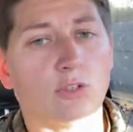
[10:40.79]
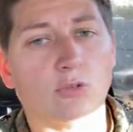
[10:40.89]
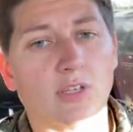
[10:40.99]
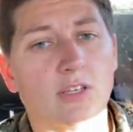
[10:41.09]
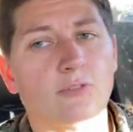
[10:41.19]
You
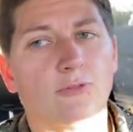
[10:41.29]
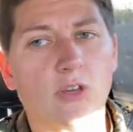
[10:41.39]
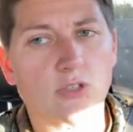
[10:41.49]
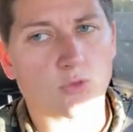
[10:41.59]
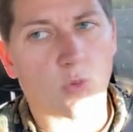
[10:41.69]
can get
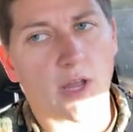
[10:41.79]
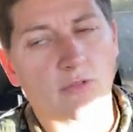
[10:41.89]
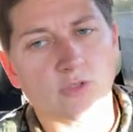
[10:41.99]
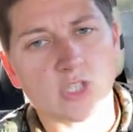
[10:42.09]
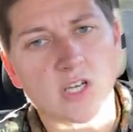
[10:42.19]
fees
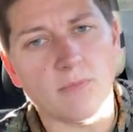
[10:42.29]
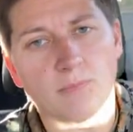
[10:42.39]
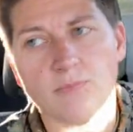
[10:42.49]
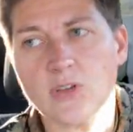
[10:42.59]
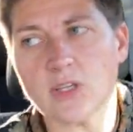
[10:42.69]
waived,
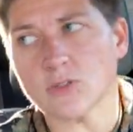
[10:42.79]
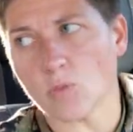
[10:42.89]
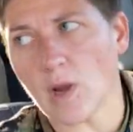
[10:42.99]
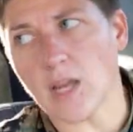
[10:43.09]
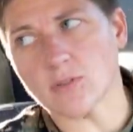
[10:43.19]
gym fees
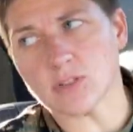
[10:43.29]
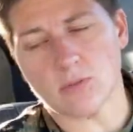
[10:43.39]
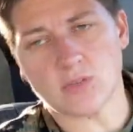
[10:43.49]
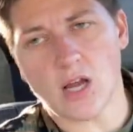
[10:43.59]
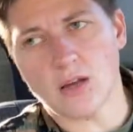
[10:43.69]
waived
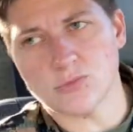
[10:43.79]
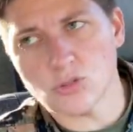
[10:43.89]
sometimes.